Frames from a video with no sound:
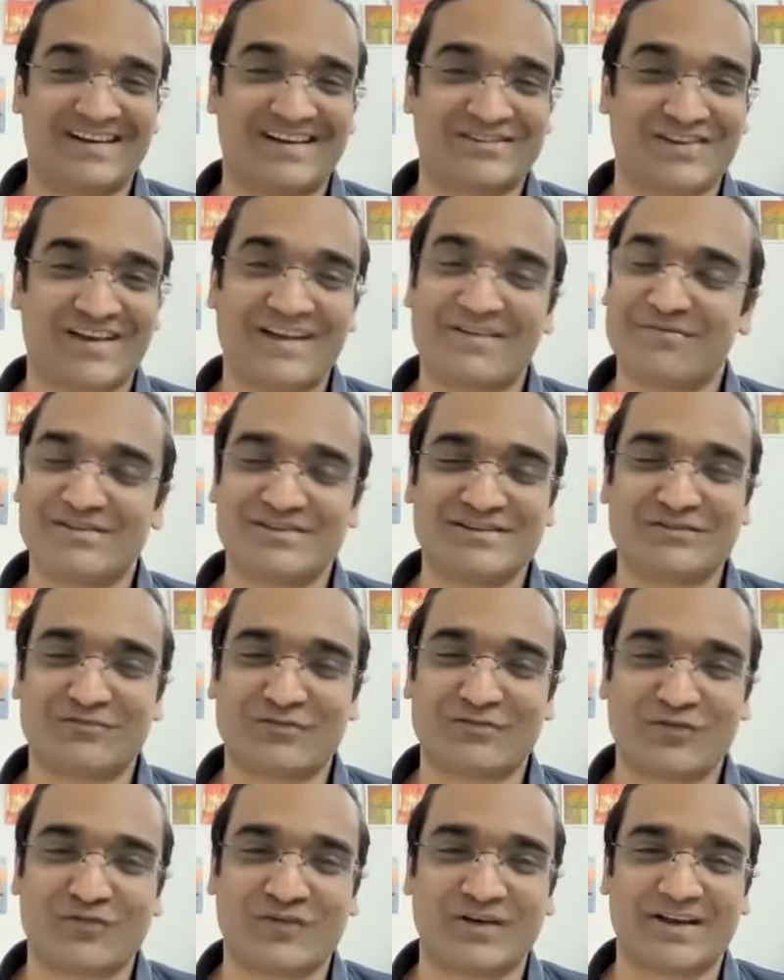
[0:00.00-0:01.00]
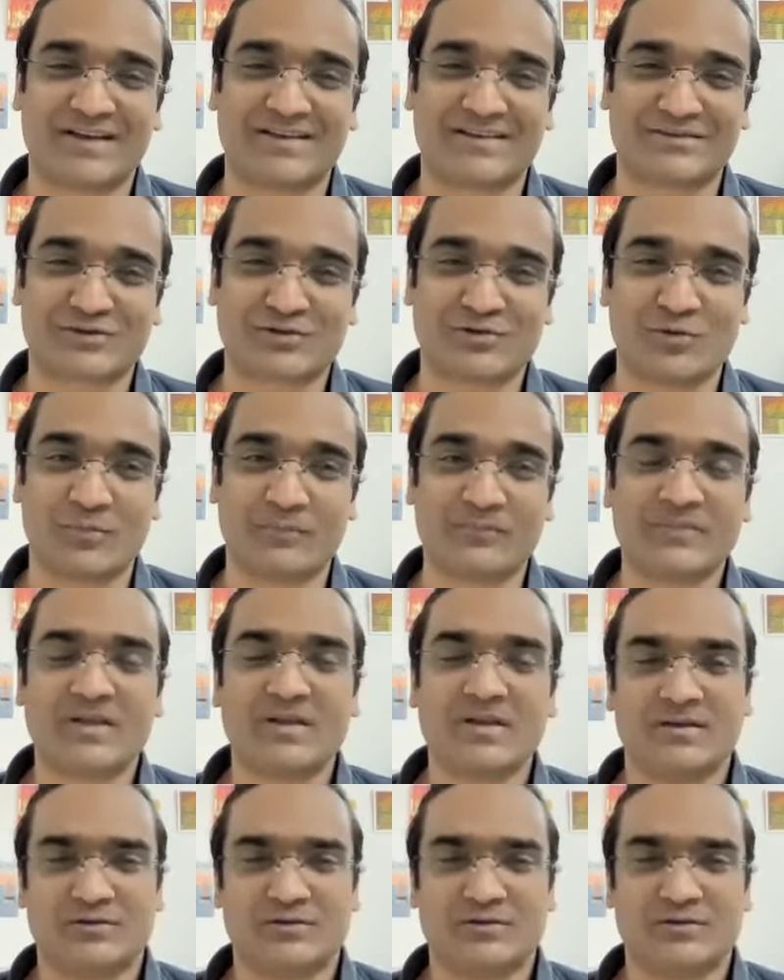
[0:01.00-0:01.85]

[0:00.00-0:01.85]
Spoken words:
Harsha. I will just for fun ask you.